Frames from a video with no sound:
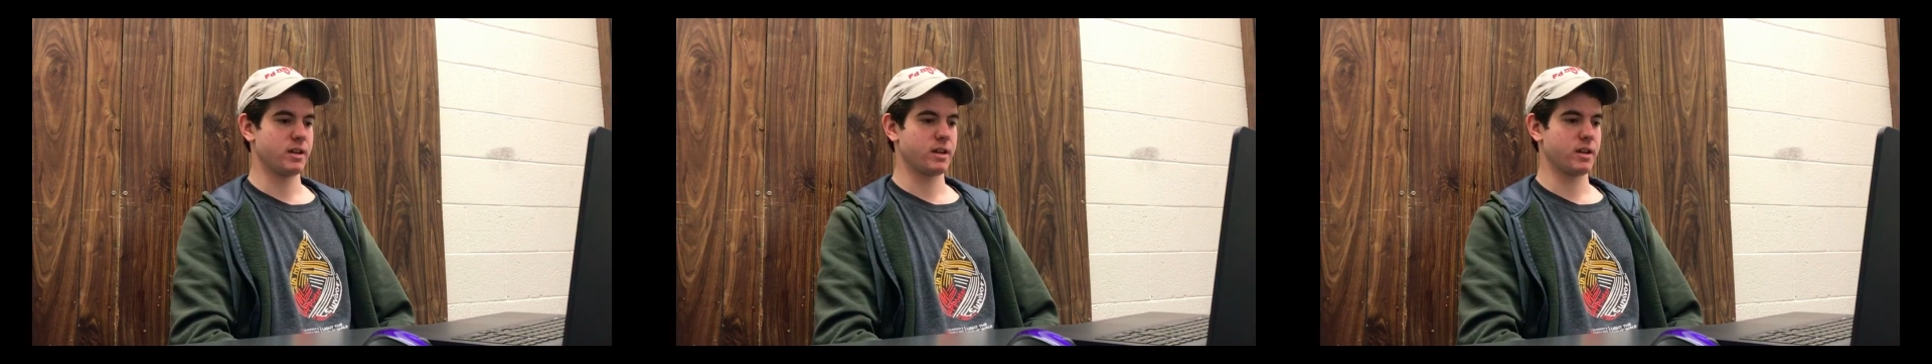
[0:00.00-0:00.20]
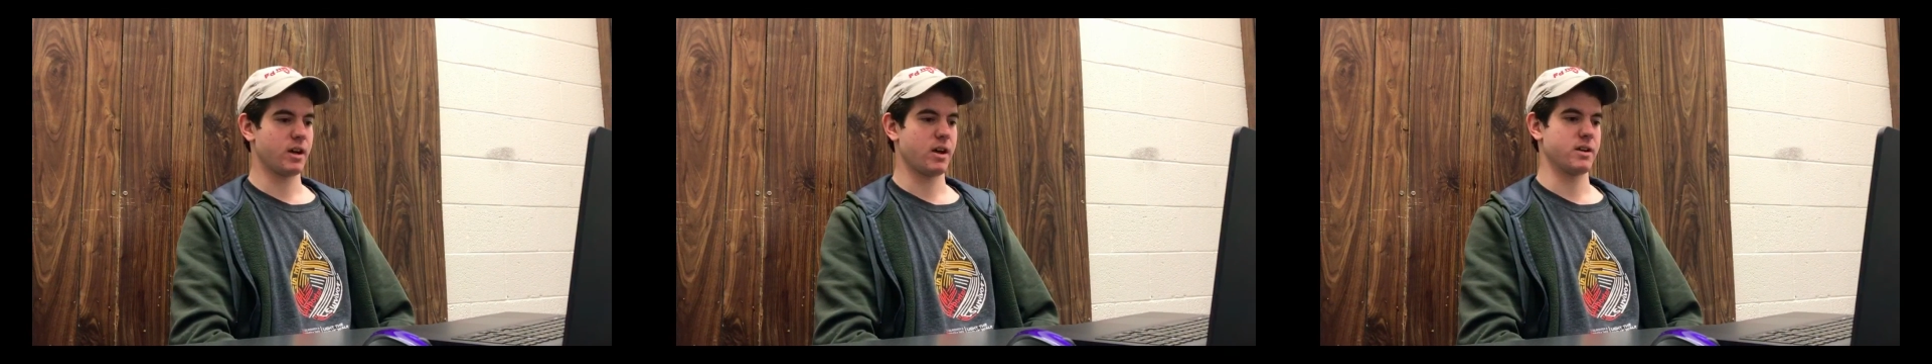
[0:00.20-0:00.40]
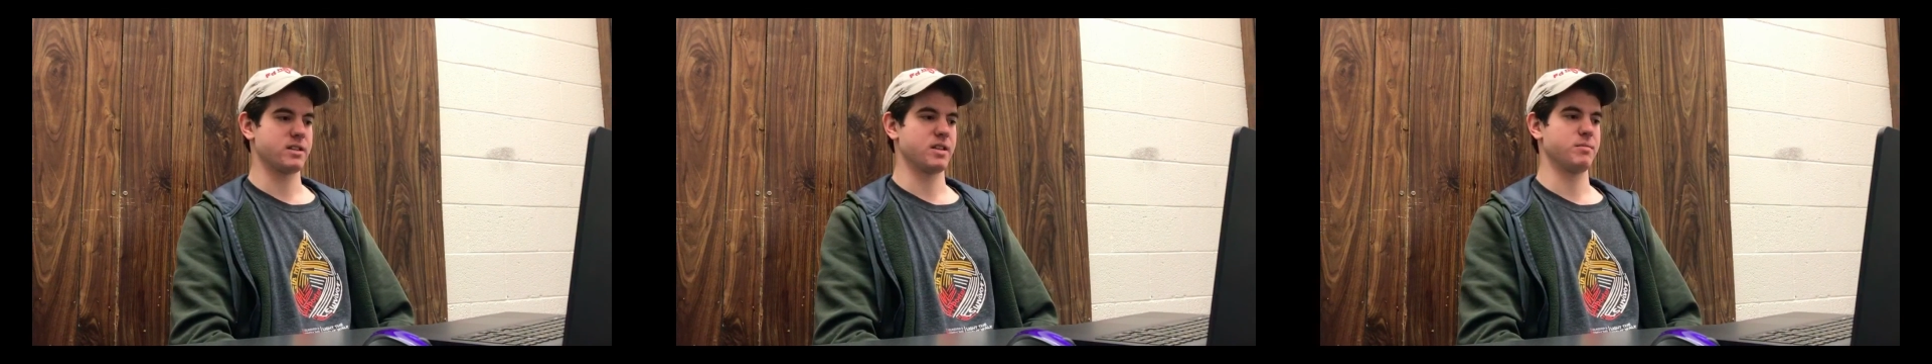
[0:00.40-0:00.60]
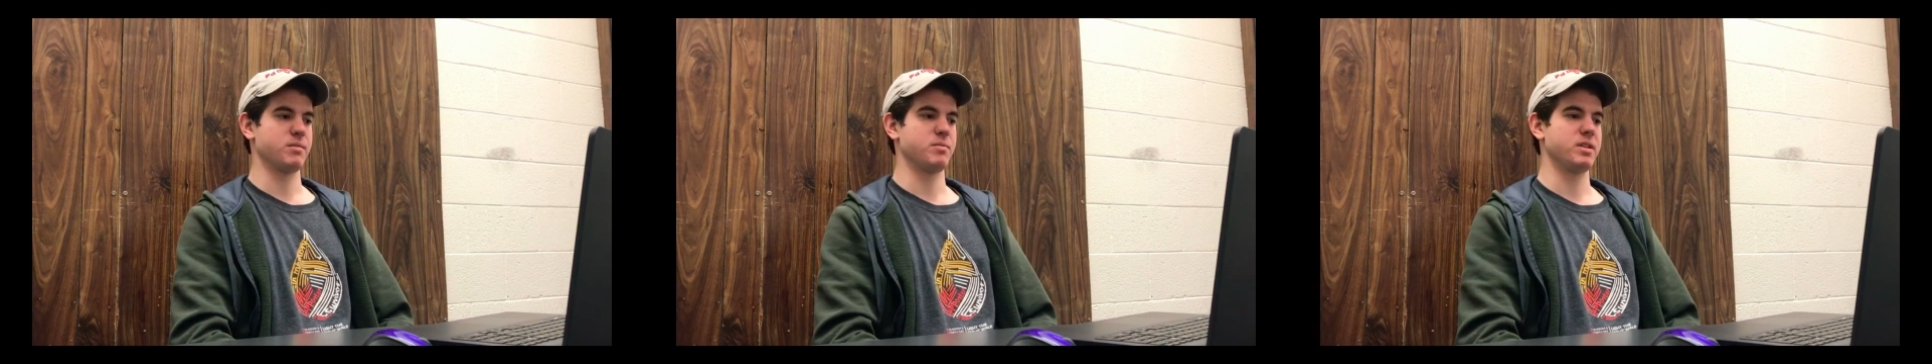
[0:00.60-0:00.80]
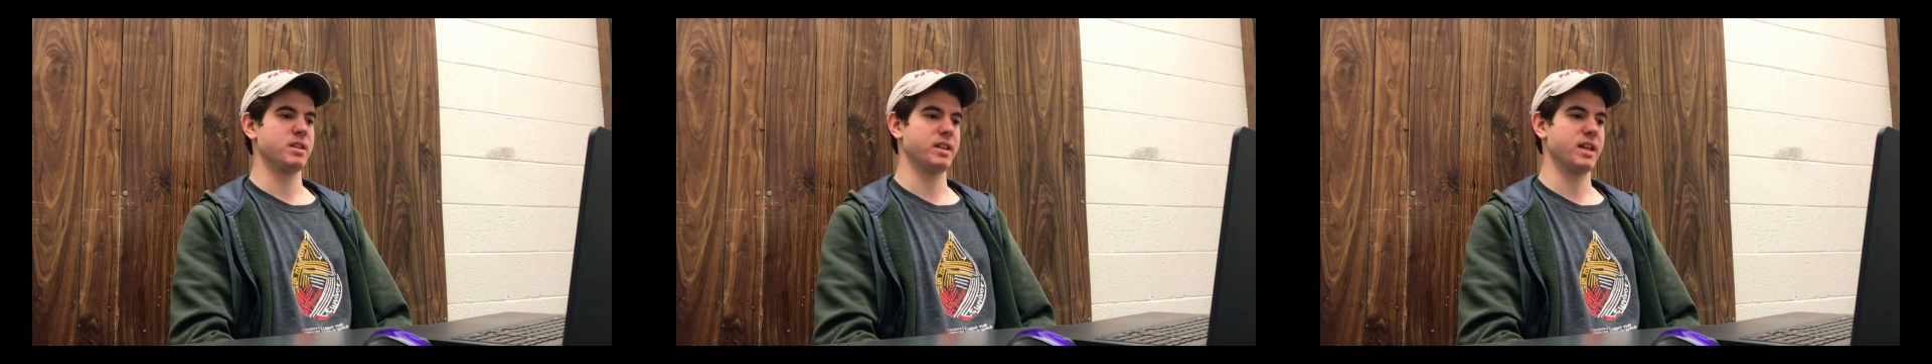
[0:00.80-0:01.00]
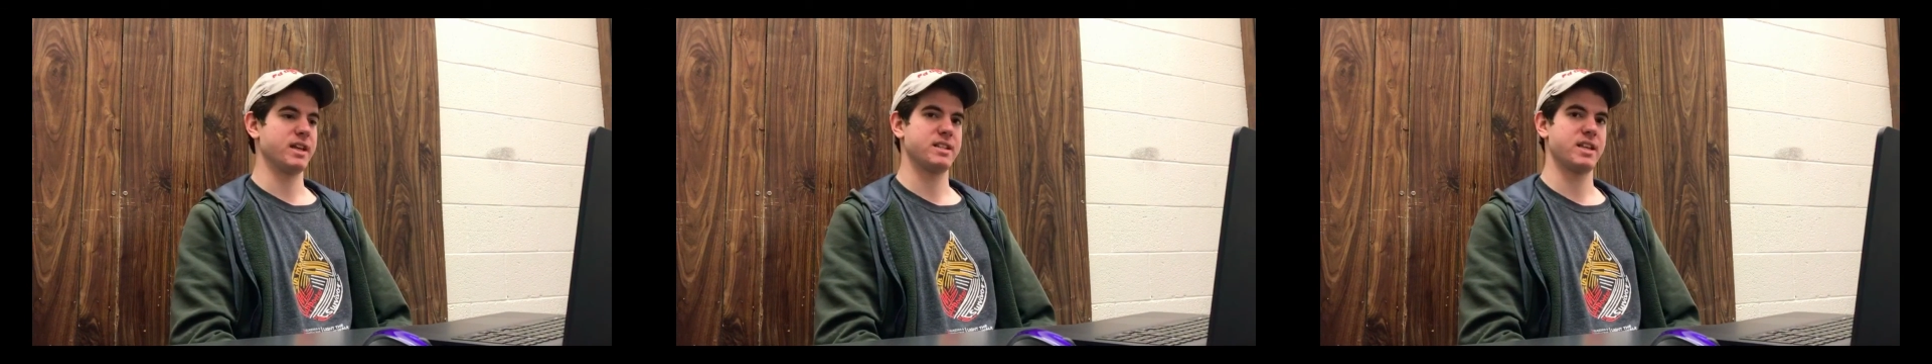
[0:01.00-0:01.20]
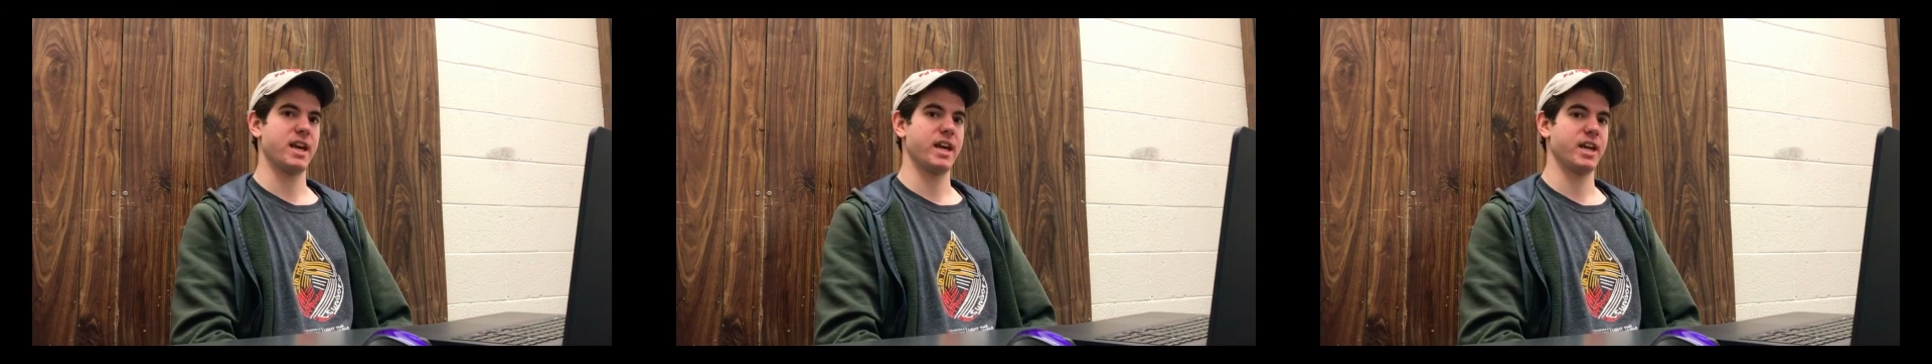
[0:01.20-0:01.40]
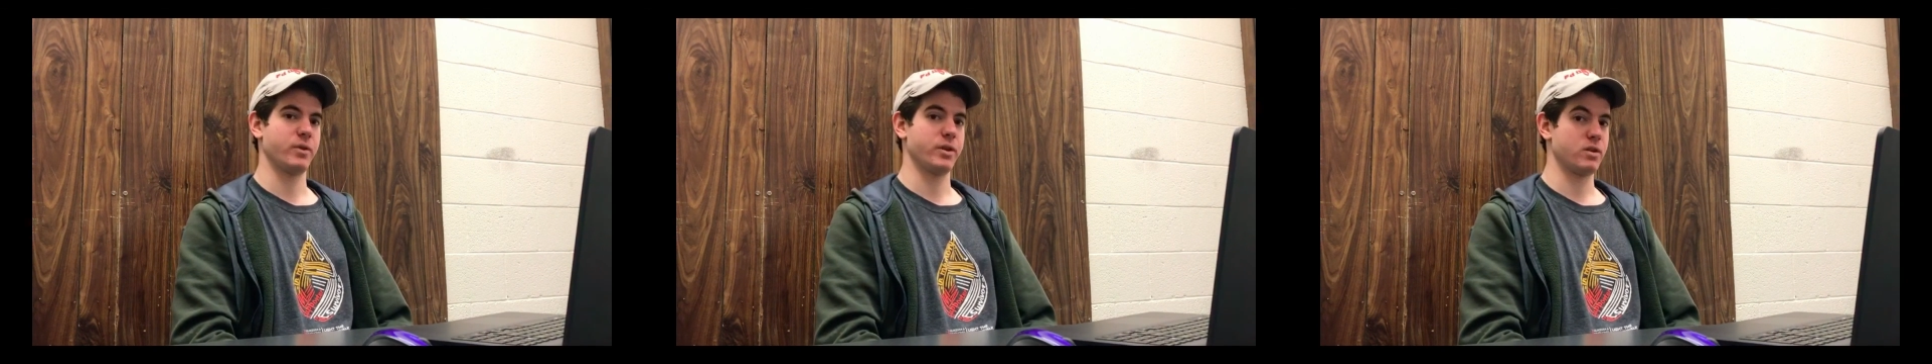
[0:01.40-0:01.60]
cause them to be less
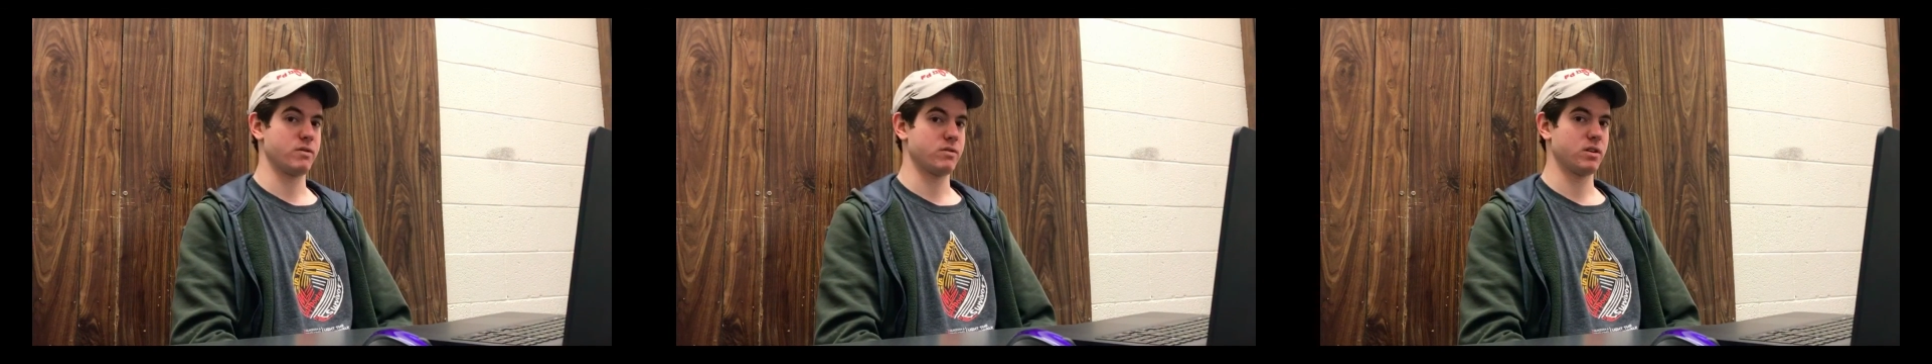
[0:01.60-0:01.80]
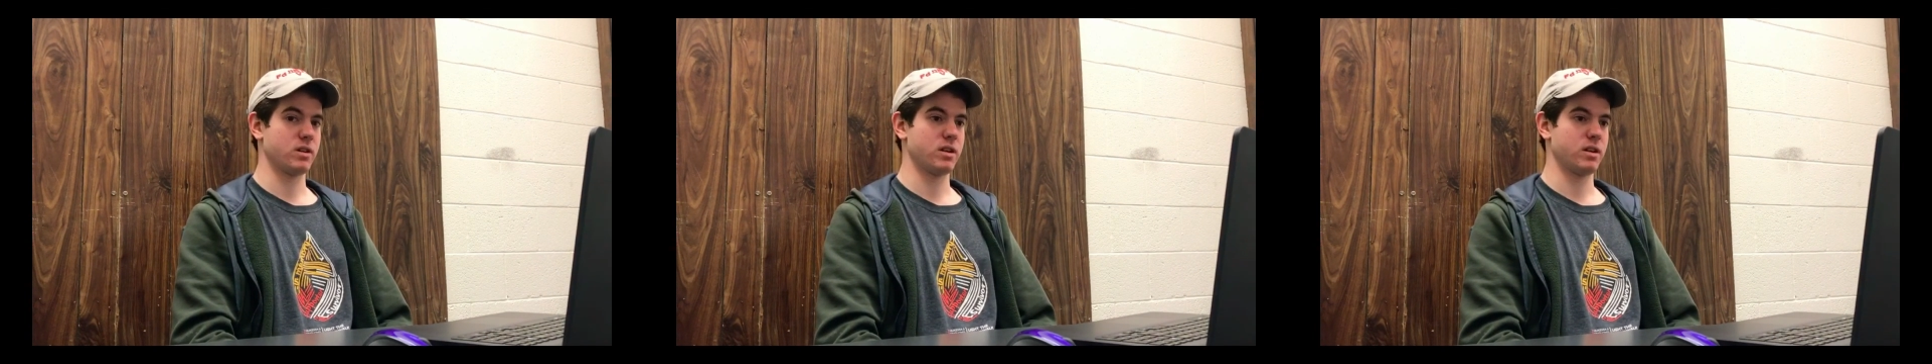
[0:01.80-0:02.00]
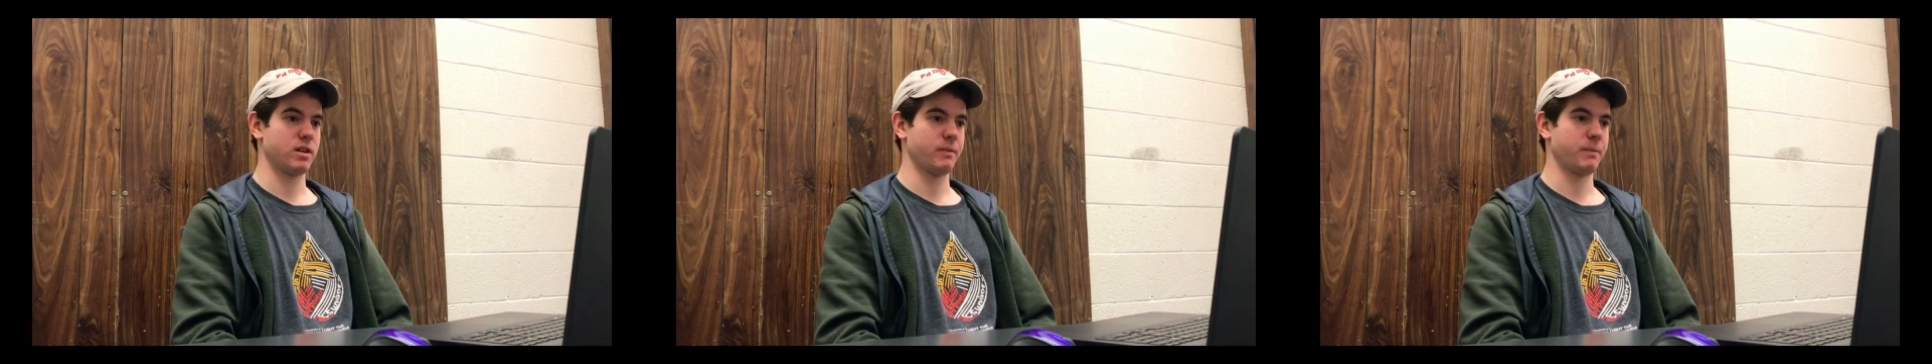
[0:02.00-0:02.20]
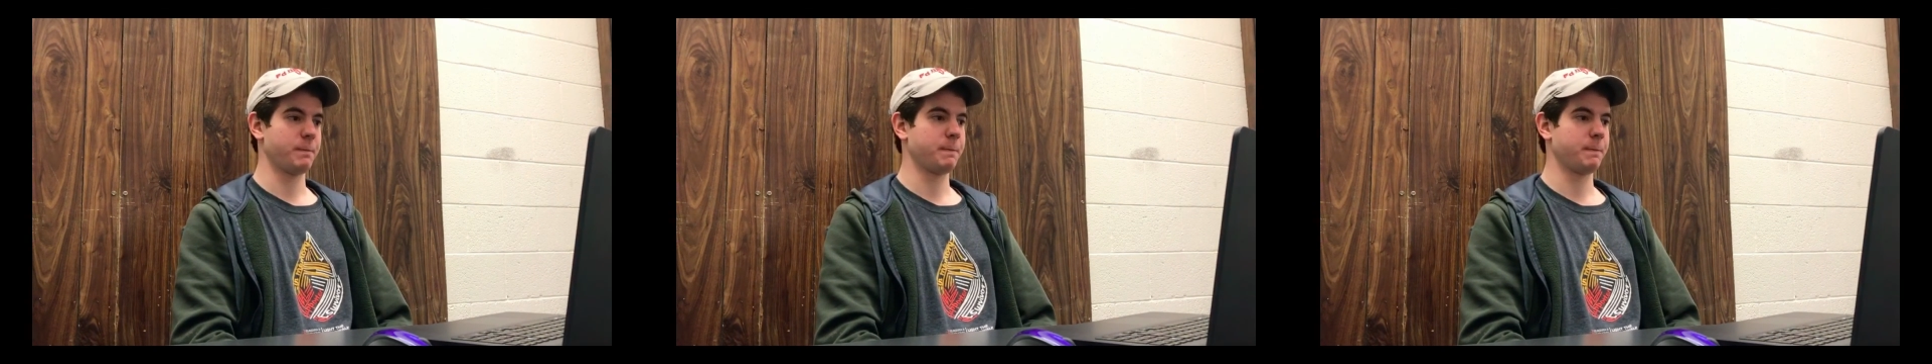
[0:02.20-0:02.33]
angry overall.